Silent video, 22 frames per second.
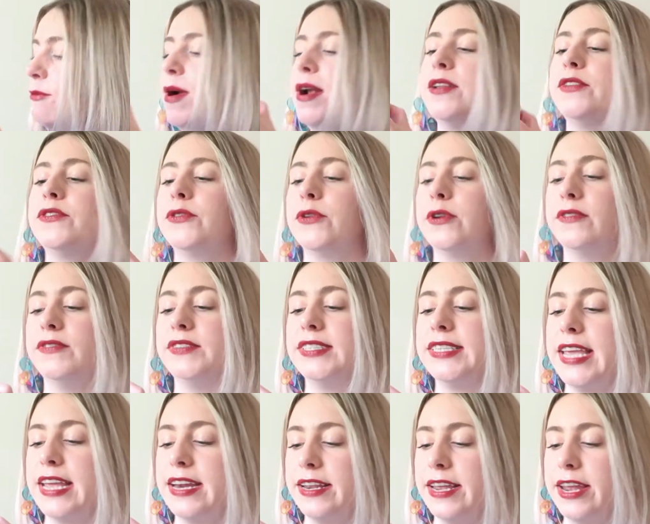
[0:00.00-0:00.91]
one sort of
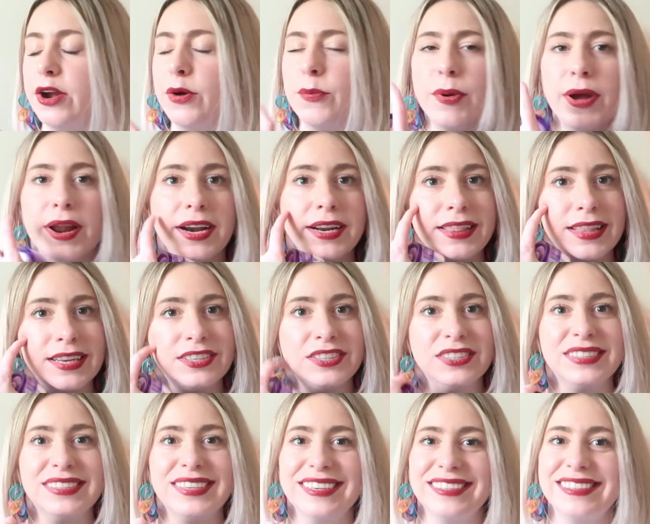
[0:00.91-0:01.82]
skincare product that
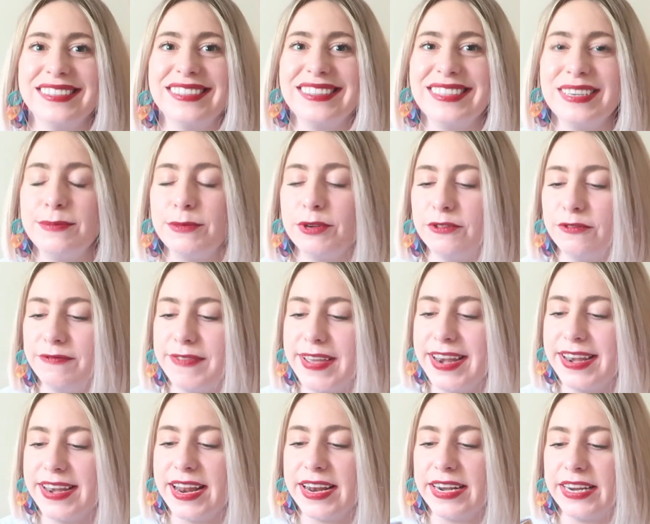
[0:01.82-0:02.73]
just doesn't seem to
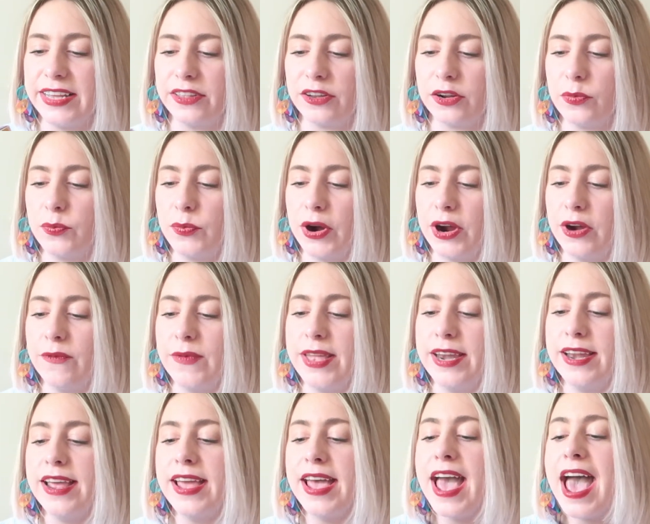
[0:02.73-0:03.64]
fit in any other
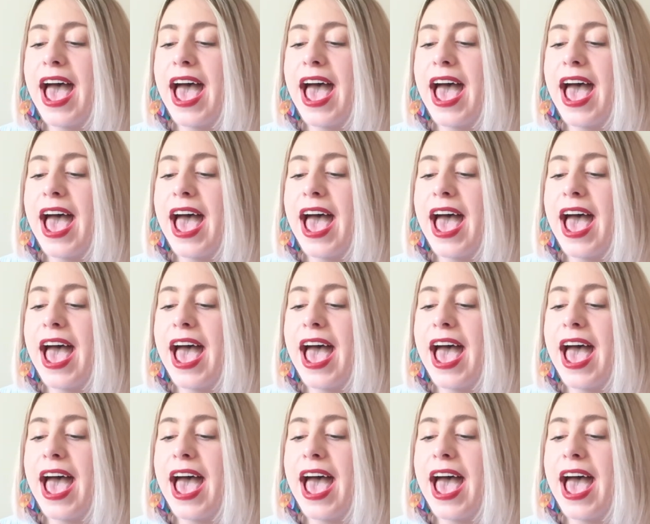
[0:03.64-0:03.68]
compartment,